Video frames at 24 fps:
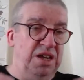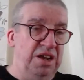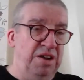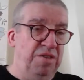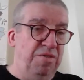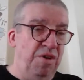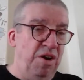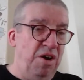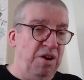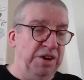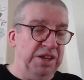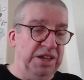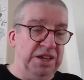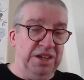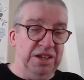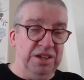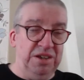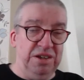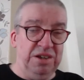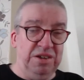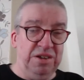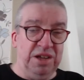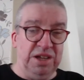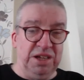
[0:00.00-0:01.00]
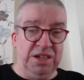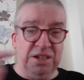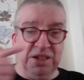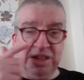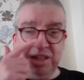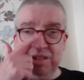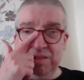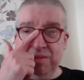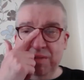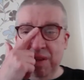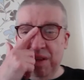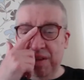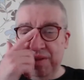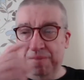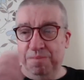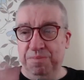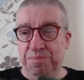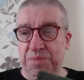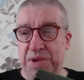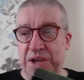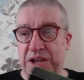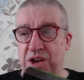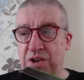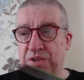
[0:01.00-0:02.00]
Ronnie and
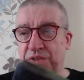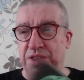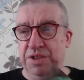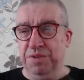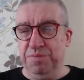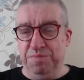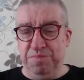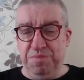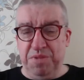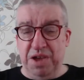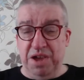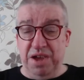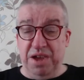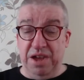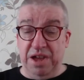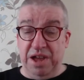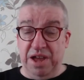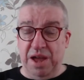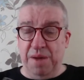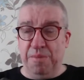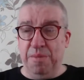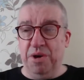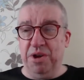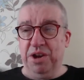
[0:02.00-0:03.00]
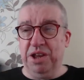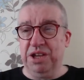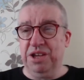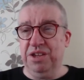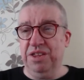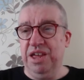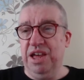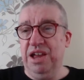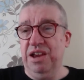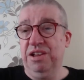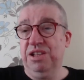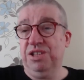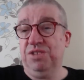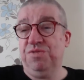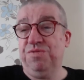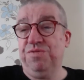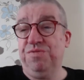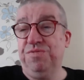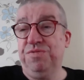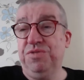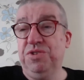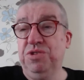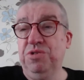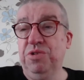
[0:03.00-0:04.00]
Mick on the harmonica there is
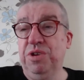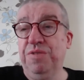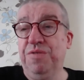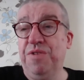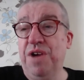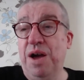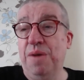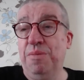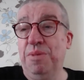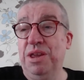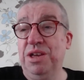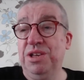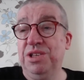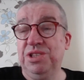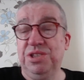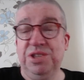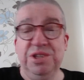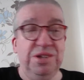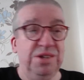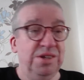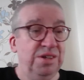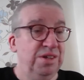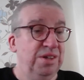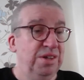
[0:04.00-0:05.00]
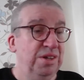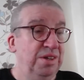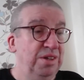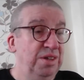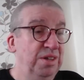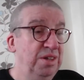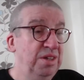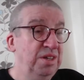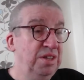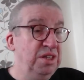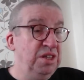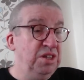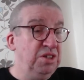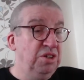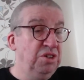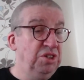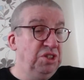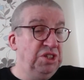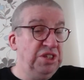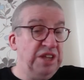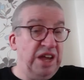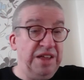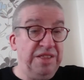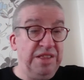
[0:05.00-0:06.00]
truly fabulous. A good
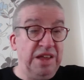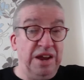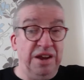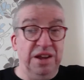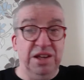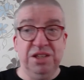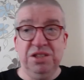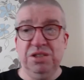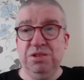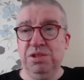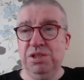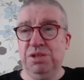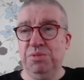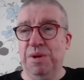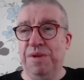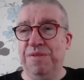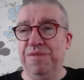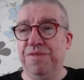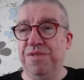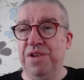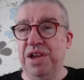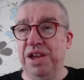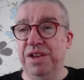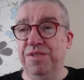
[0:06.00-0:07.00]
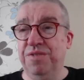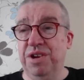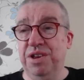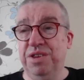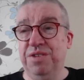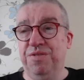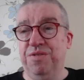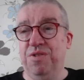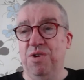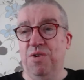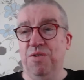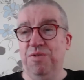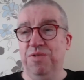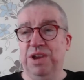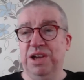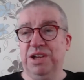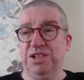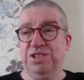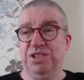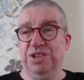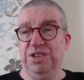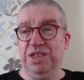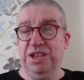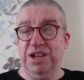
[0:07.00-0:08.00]
set, that is. It's my favourite four
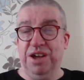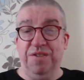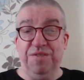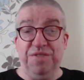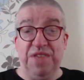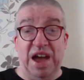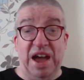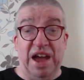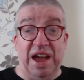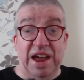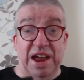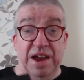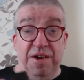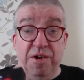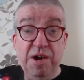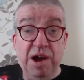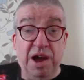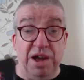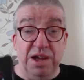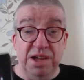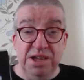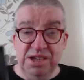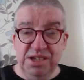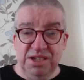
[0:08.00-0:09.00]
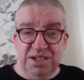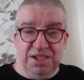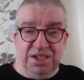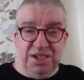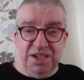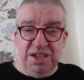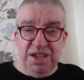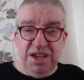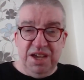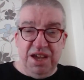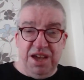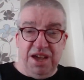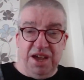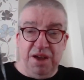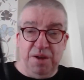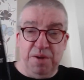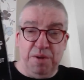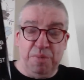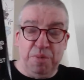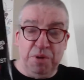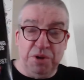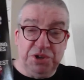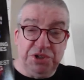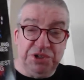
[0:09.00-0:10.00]
flicks, I think, of that era. We're
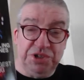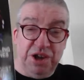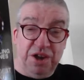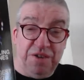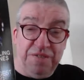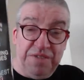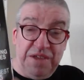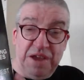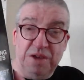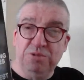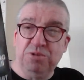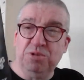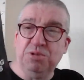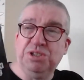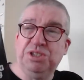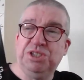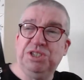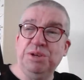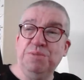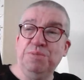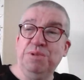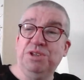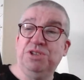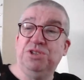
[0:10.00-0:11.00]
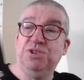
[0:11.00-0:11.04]
pushing on now to a similar